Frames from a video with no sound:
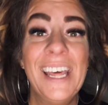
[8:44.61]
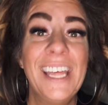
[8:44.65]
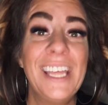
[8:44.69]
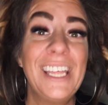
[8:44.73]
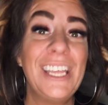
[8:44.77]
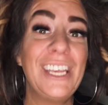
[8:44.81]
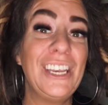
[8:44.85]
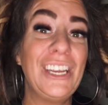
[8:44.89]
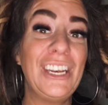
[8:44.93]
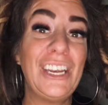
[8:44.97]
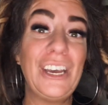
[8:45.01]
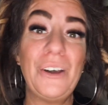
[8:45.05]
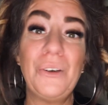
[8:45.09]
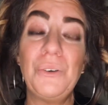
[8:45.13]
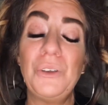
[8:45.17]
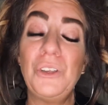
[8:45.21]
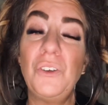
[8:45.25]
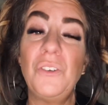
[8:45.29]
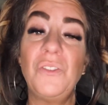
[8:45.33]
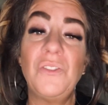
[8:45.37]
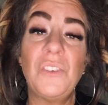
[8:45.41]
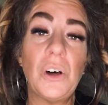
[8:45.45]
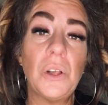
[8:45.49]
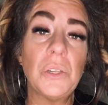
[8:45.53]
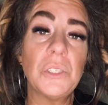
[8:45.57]
you know, you
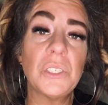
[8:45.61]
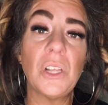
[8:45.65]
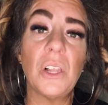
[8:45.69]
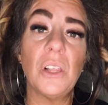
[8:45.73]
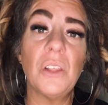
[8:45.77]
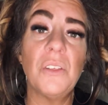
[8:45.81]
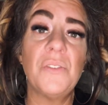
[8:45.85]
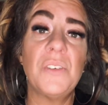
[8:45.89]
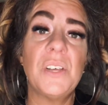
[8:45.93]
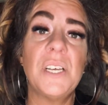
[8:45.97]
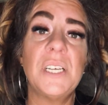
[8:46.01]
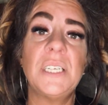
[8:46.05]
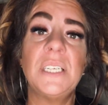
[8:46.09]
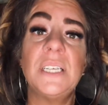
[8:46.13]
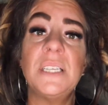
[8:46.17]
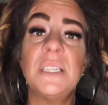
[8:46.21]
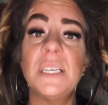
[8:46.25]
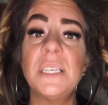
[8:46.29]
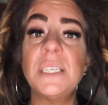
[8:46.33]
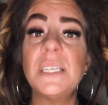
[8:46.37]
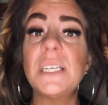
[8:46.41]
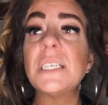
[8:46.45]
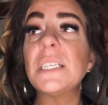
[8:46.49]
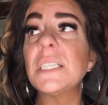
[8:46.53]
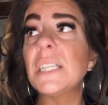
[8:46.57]
felt all of this, and
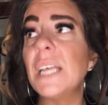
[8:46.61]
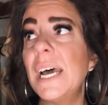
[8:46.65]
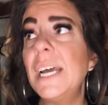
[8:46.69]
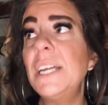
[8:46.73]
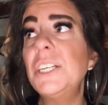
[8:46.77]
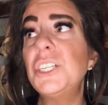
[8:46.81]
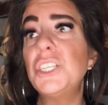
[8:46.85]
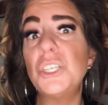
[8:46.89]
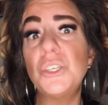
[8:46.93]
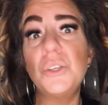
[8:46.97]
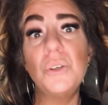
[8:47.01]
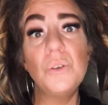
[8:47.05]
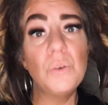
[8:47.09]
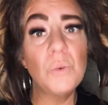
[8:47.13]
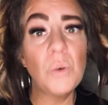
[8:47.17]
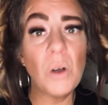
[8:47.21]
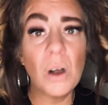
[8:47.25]
this has led to